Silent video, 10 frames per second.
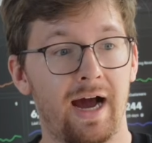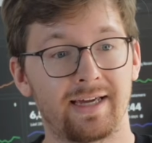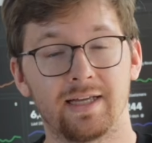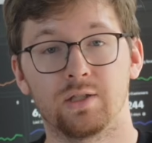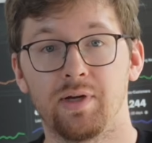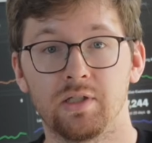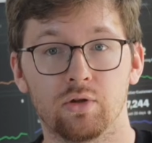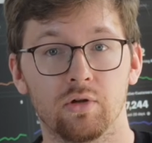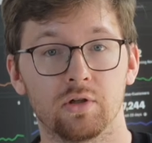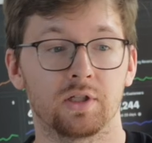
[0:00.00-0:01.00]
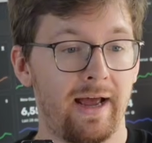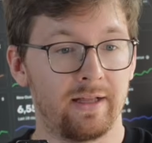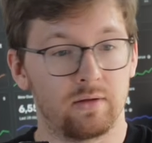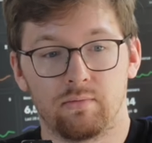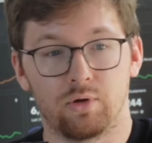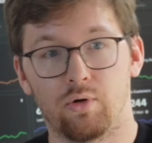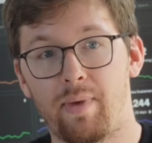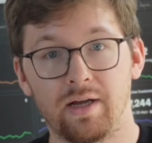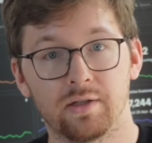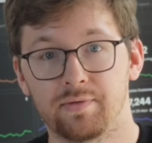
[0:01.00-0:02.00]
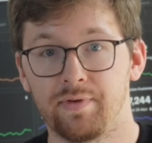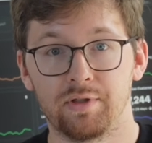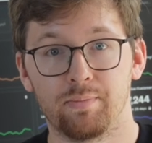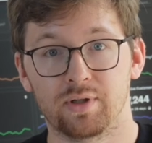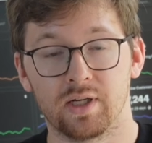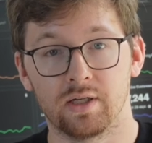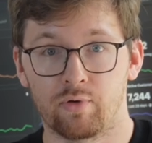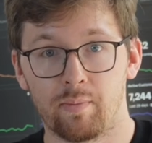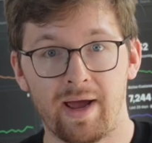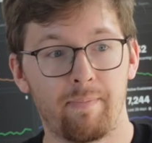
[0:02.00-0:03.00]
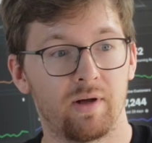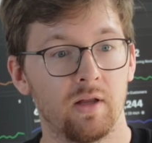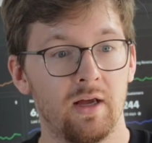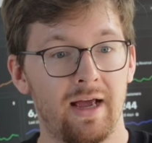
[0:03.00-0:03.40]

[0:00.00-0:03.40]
I get $20 and minus 15% from Apple,